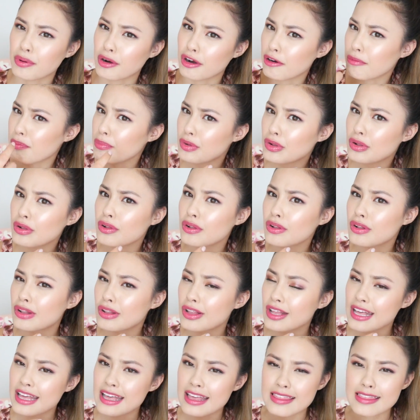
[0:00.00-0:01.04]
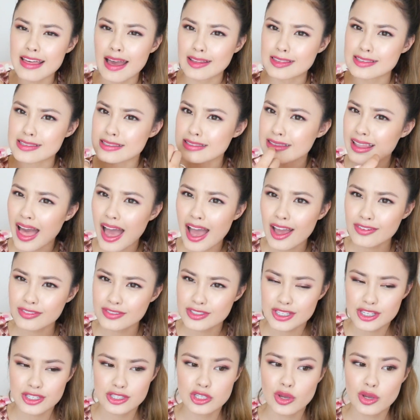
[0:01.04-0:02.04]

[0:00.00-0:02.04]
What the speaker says: purple that's left.